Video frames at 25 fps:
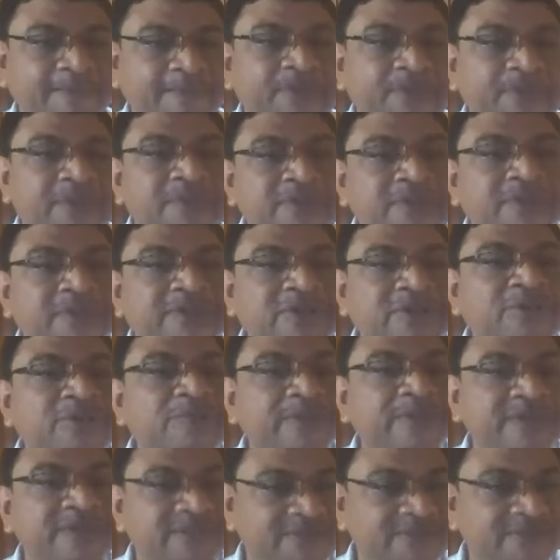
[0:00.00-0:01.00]
So
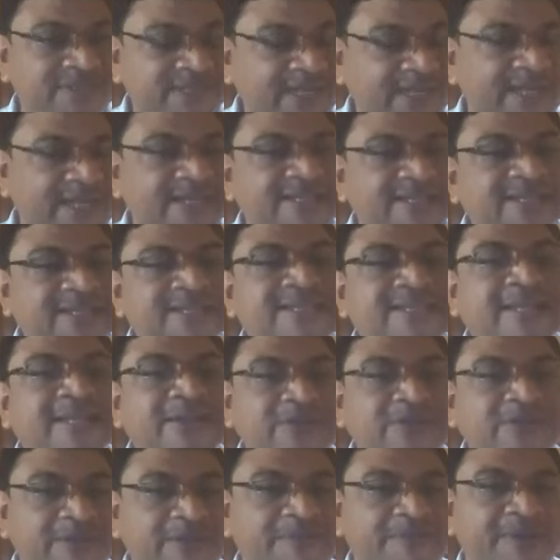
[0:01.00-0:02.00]
tumors which are adjacent
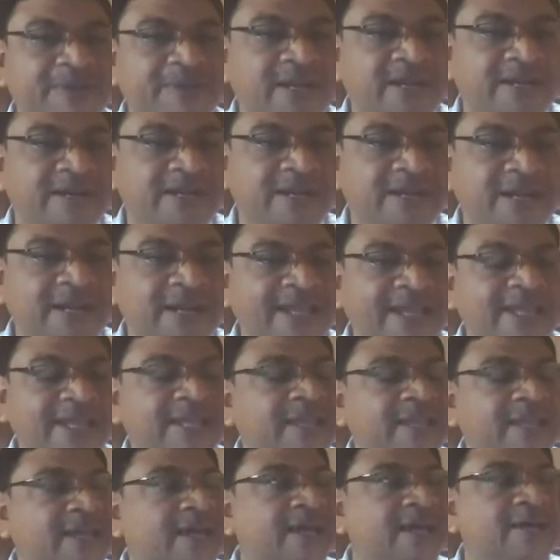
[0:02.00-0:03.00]
to the parotid, like
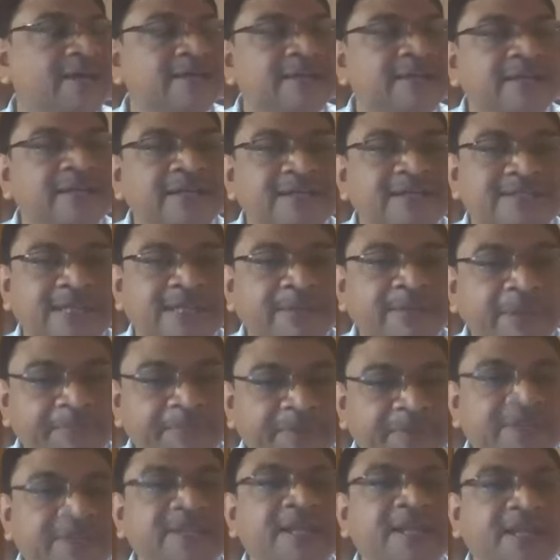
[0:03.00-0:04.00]
some
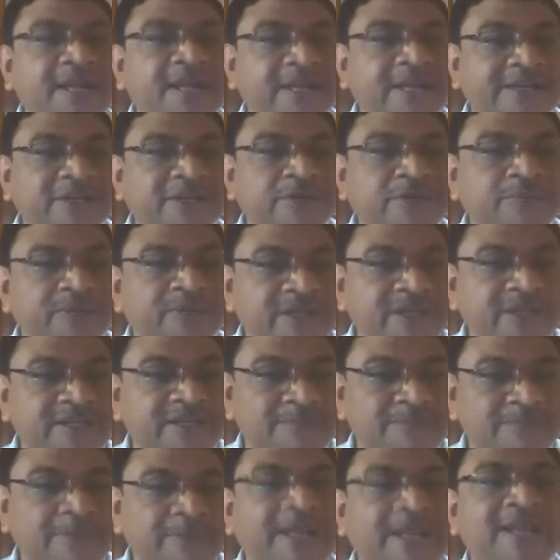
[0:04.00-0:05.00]
epithelial
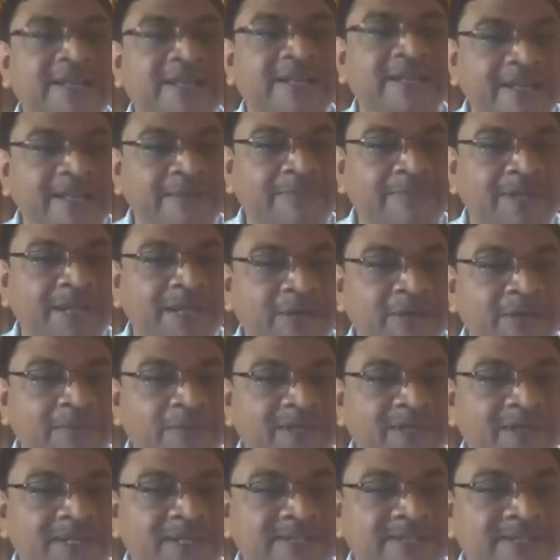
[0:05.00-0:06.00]
tumors, malignant
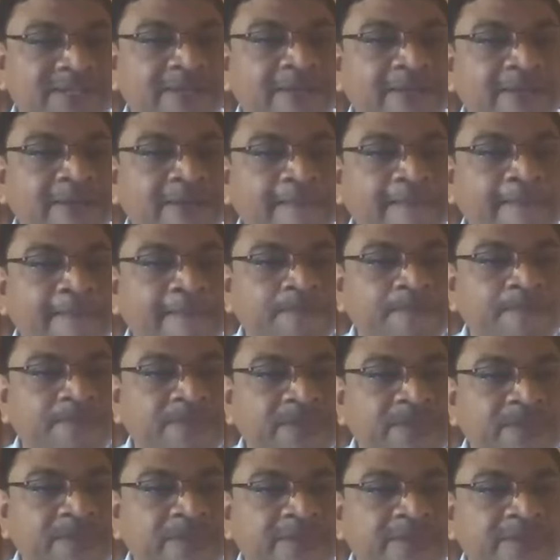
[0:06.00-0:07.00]
melanomas,
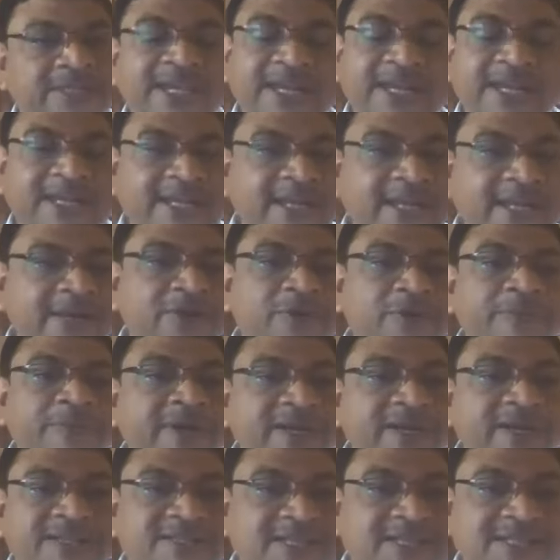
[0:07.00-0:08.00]
they tend to
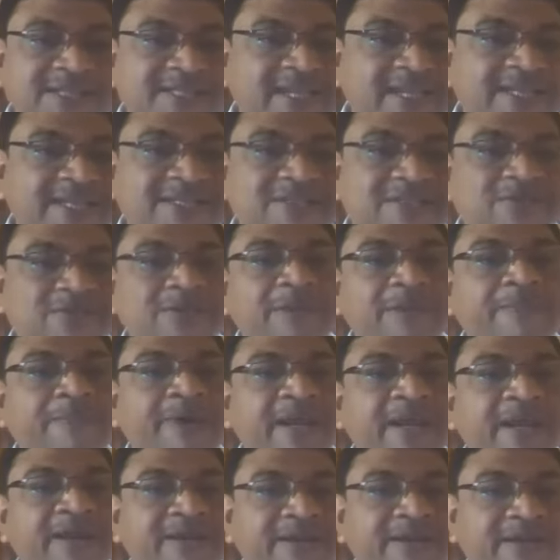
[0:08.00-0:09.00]
metastasize to the
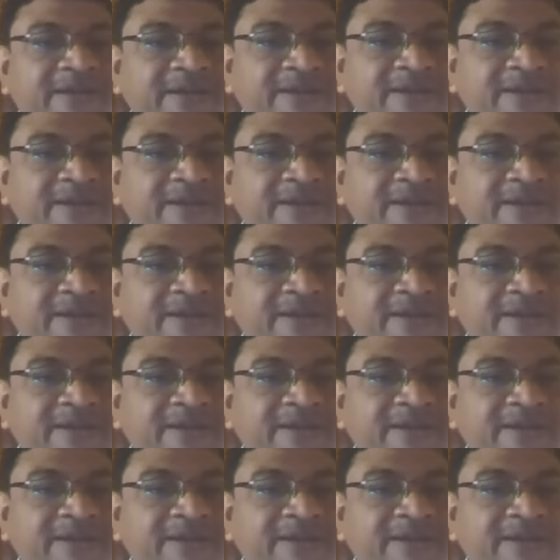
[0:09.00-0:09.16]
parotid.